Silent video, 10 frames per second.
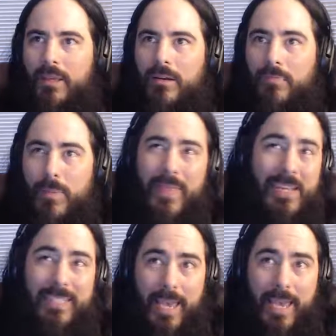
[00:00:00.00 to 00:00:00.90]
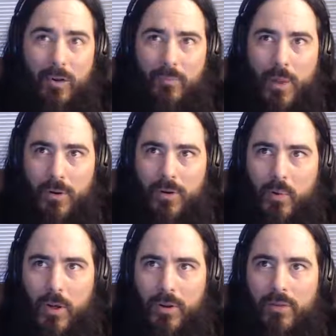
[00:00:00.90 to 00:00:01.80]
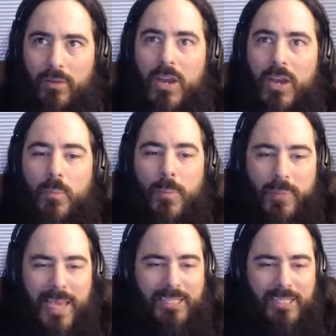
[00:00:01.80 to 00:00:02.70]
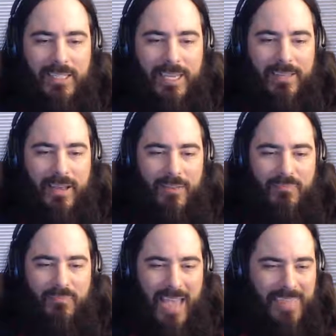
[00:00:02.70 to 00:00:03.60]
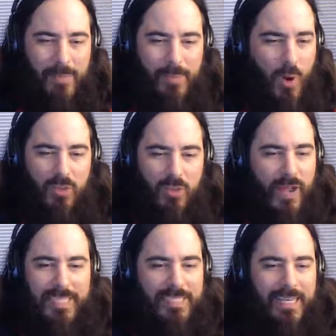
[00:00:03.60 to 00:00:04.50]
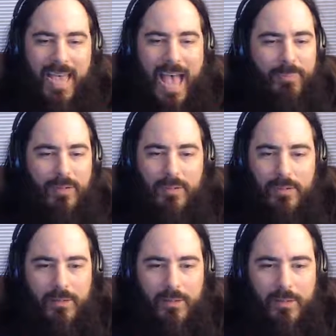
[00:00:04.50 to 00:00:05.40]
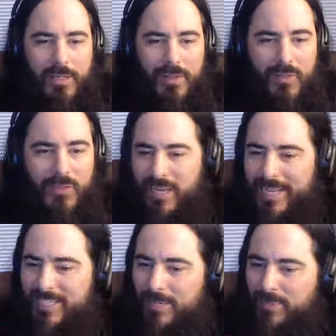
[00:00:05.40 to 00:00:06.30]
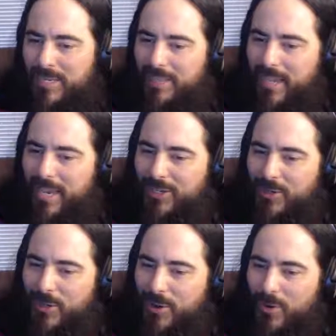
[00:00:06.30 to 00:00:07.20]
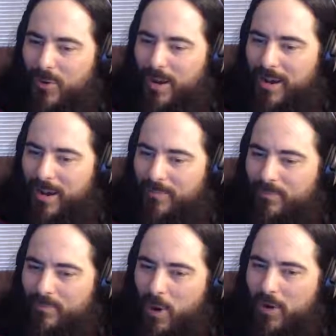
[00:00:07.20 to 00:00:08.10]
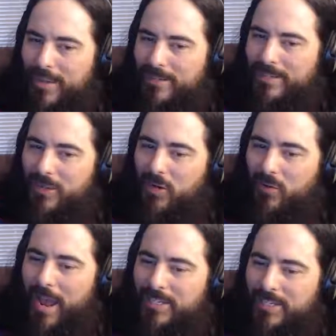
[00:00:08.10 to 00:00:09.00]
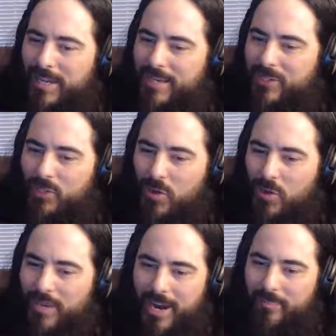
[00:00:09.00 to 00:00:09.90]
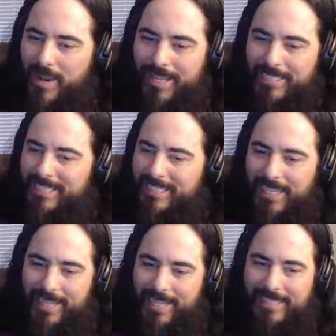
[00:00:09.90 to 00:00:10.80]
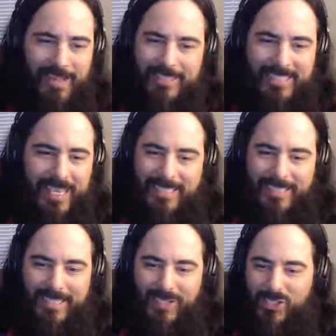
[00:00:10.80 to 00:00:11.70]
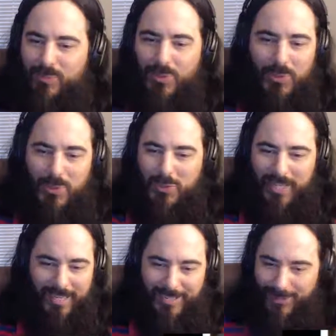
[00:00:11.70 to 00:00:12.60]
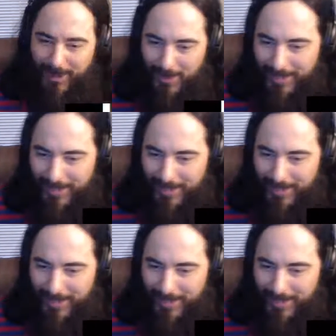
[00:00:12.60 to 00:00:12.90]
Or maybe they did say it, I don't remember well enough. But basically, I think both fights need to happen. There needs to be like, you know, Bardic, Neil deGrasse Tyson over there making science sound sexy and smooth, like, you know,